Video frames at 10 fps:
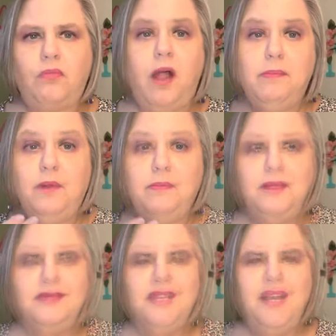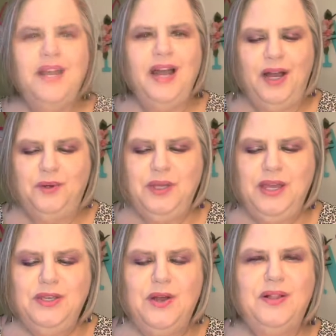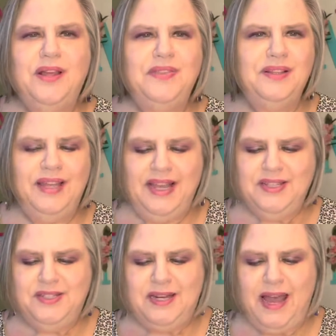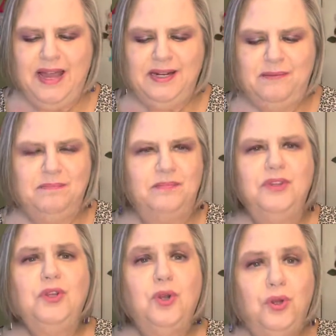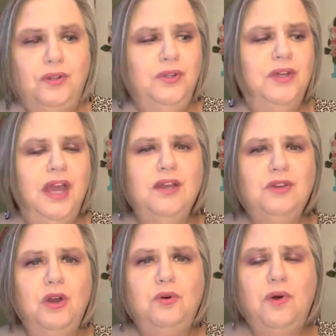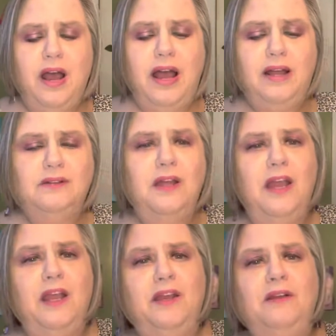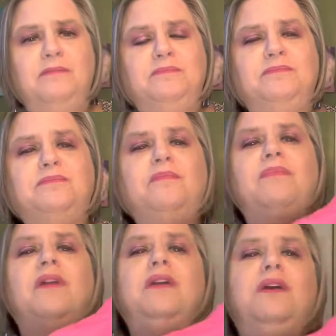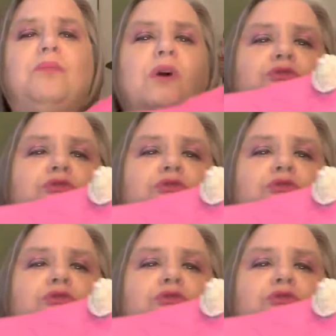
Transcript: I'll be right back. Okay, y'all, and the last item, you can't go on a road